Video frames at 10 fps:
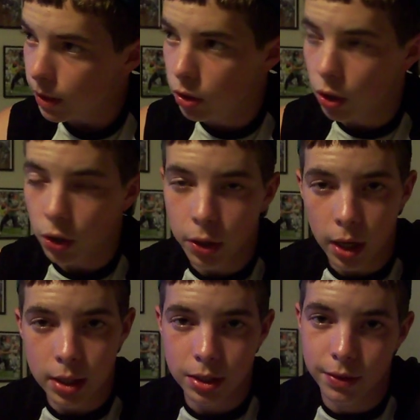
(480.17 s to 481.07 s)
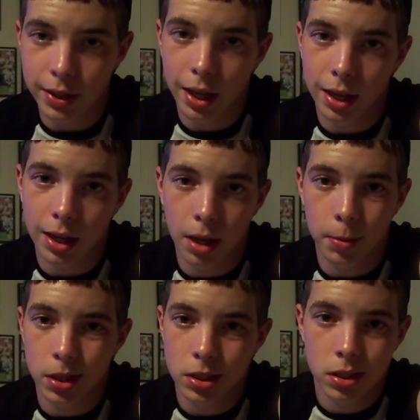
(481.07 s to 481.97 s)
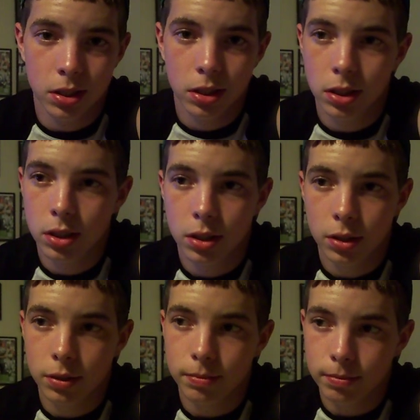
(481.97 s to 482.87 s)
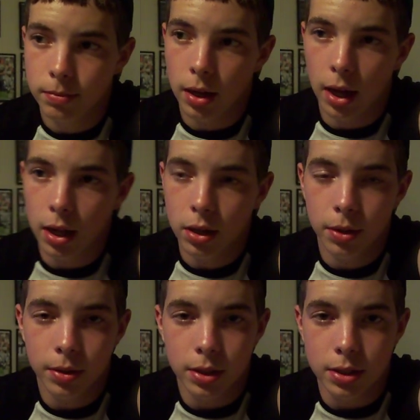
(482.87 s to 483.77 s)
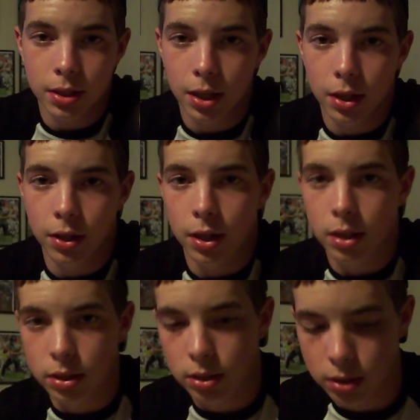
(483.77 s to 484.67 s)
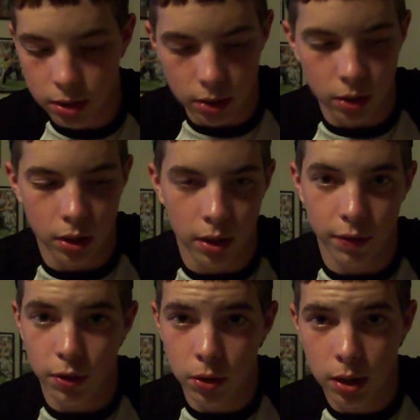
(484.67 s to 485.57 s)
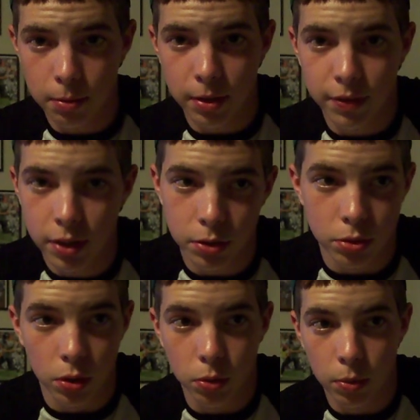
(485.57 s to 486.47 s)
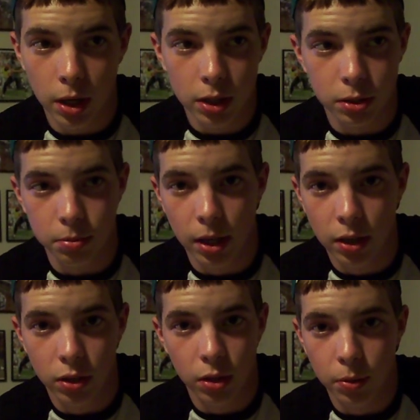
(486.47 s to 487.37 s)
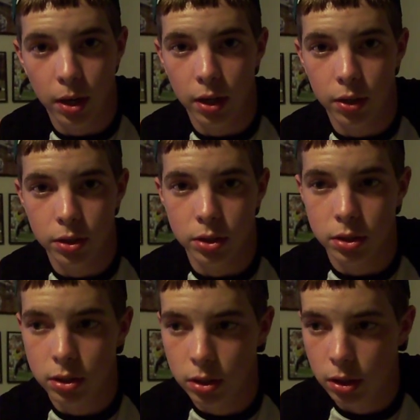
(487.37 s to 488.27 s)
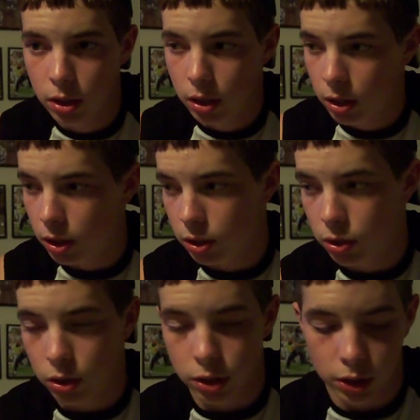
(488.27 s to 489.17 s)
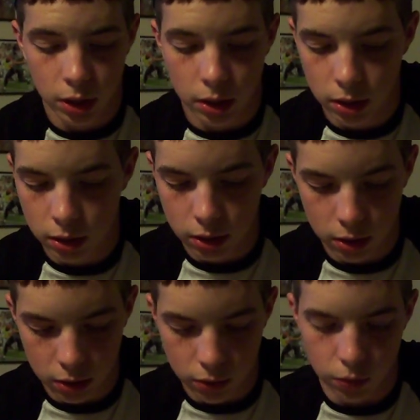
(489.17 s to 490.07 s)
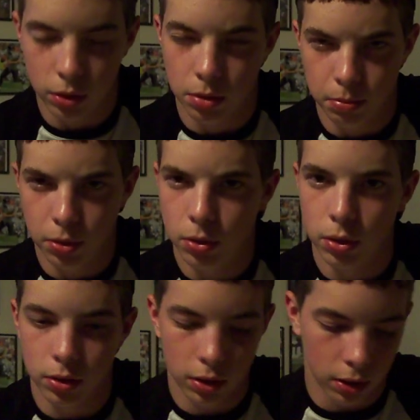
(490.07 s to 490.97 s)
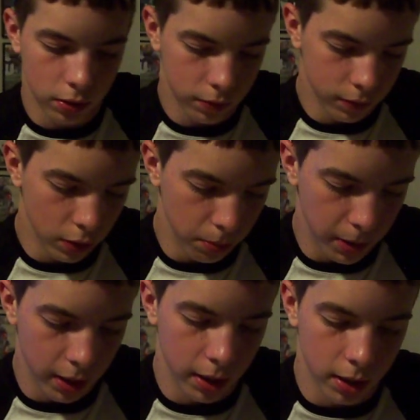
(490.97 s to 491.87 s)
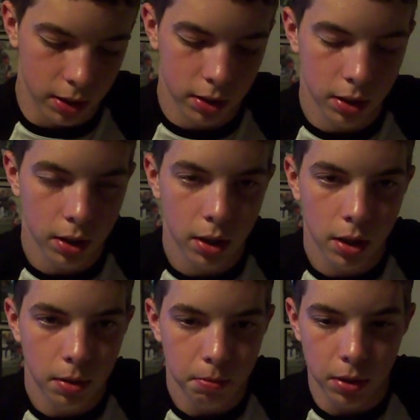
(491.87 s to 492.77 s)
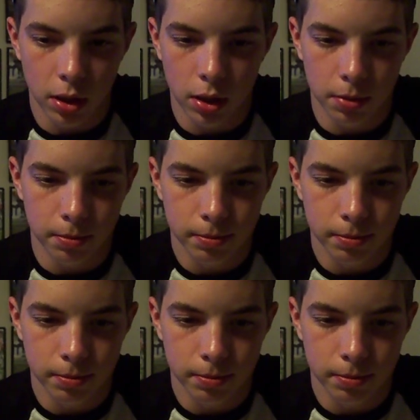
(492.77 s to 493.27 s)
all you guys leaving hate comments, I don't know what to say to you guys. Just, if you don't like my videos, don't watch them. I don't know why you just gonna talk shit through the computer, like real badass. But